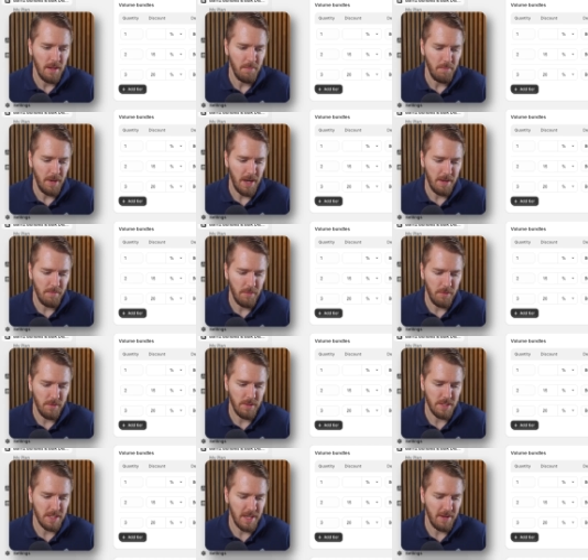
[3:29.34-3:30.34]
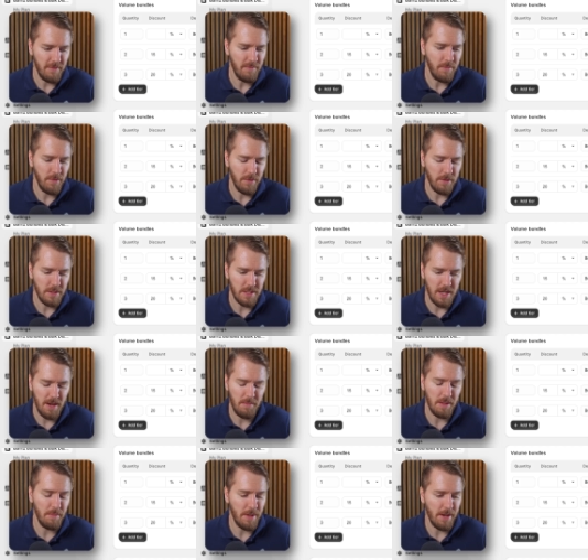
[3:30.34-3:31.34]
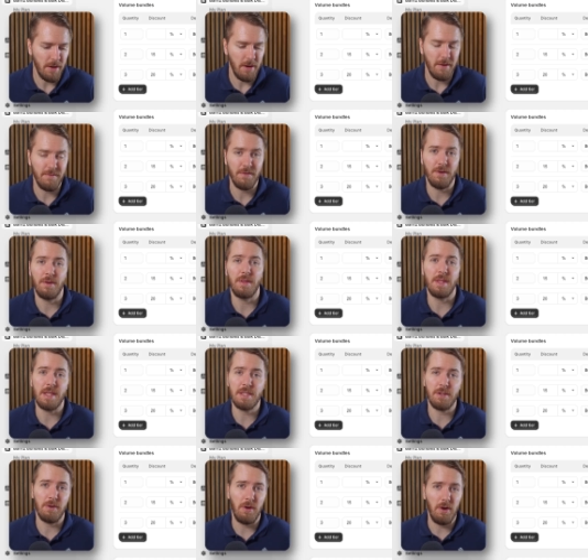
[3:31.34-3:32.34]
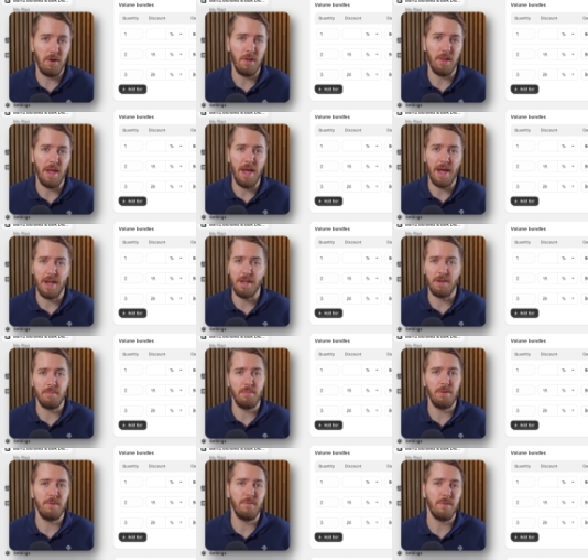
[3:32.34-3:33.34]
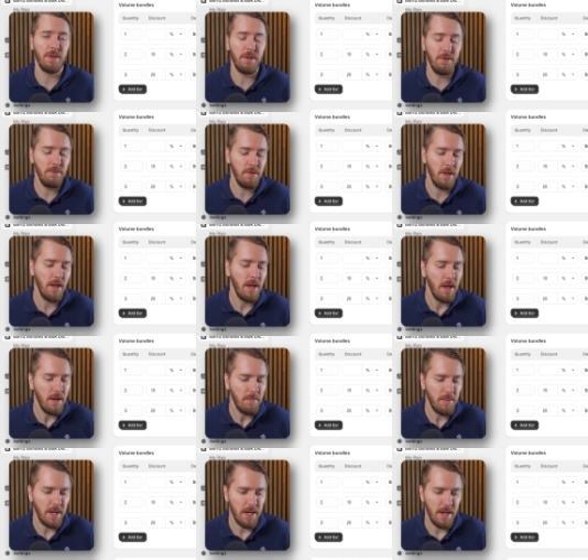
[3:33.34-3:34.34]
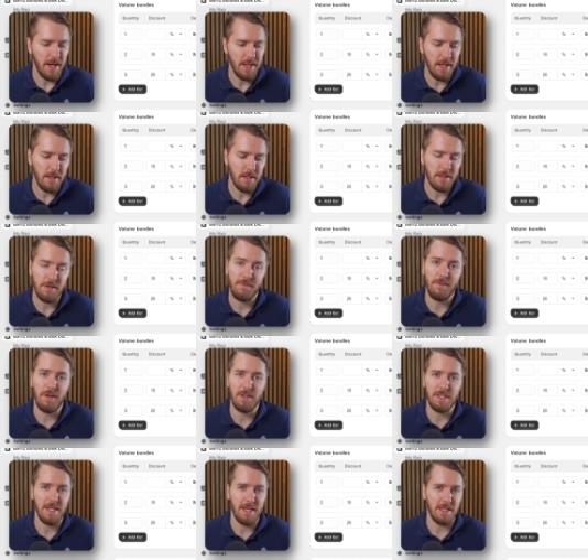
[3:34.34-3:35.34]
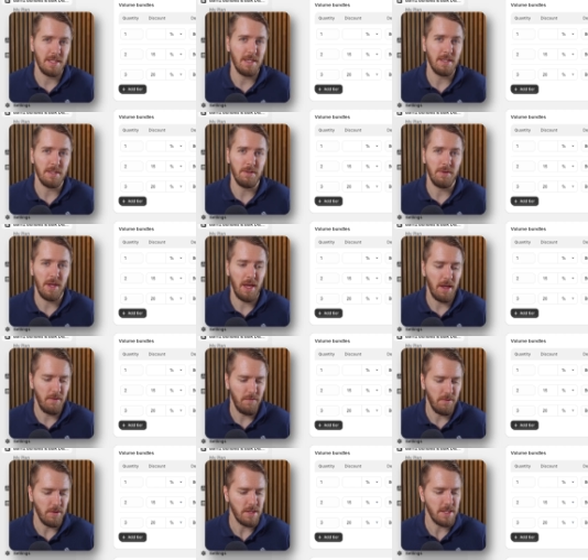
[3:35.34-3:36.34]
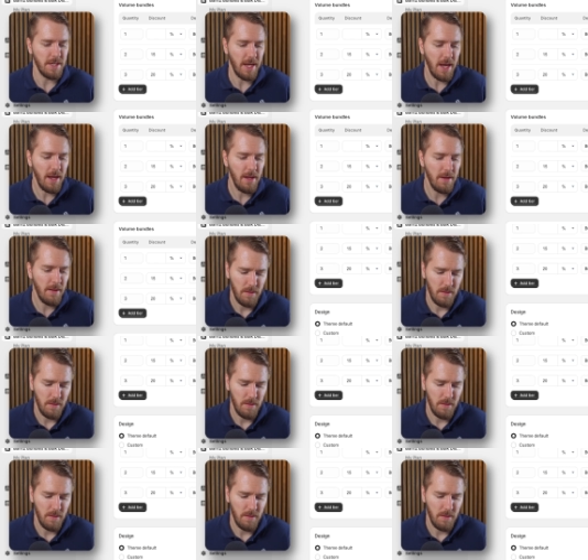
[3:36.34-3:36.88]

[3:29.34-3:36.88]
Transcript: buy more, save more, time limited offer. These are all editable for you, but I think the default text is okay for today.